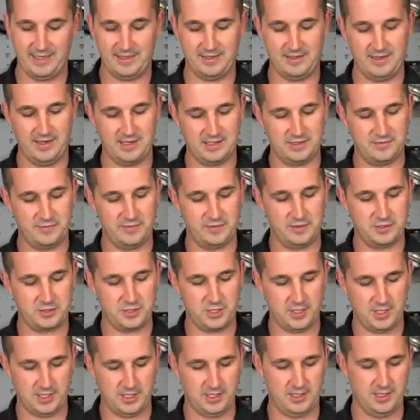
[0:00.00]
anodized finish
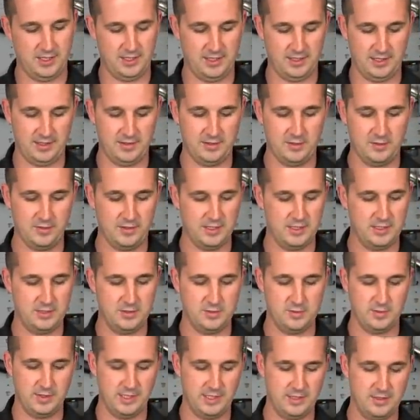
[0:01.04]
on it, and I know they
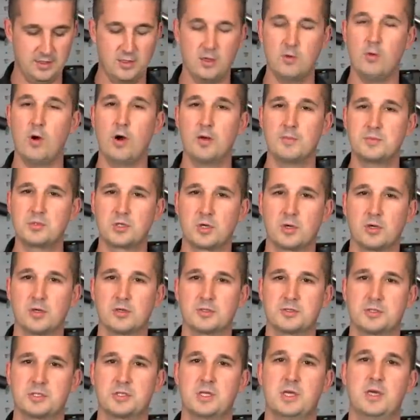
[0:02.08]
do a
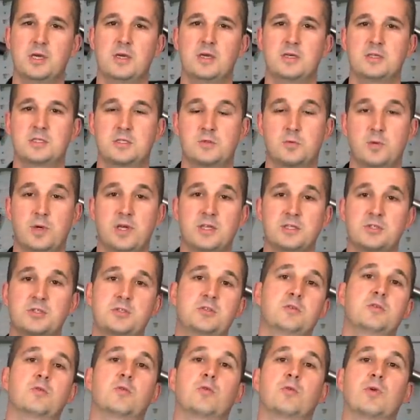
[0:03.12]
no-upcharge switch
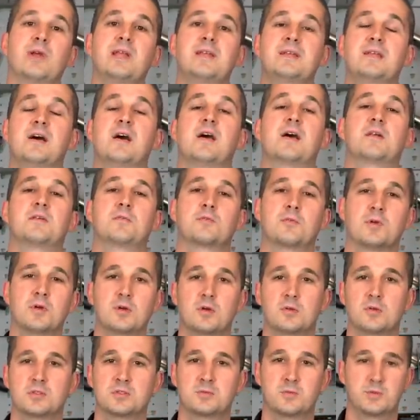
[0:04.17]
to Red Dawn
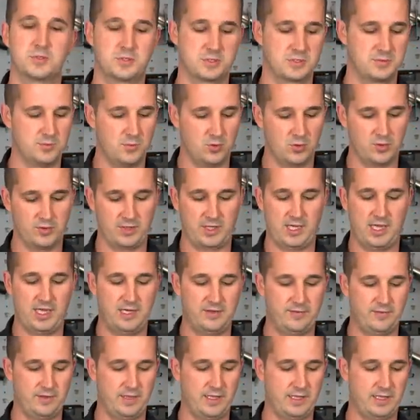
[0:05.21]
Rose, which is more kind
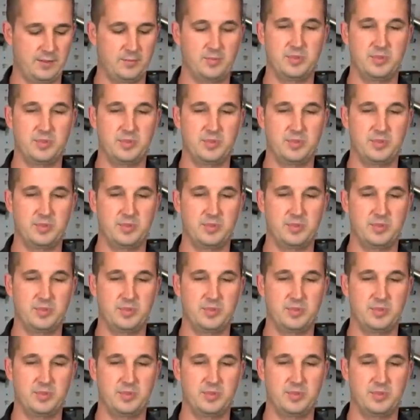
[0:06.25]
of like a